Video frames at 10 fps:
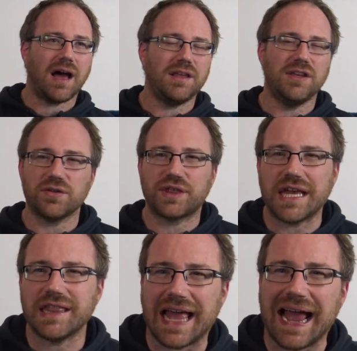you
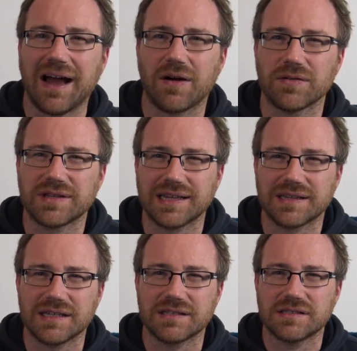think now that
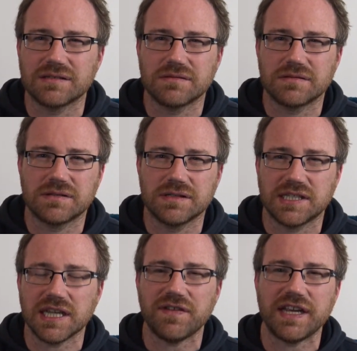the
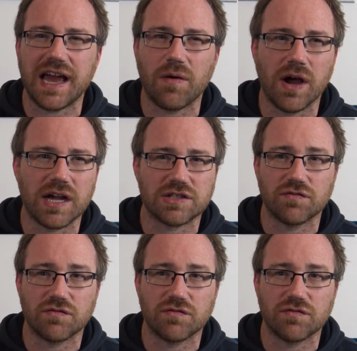TV networks,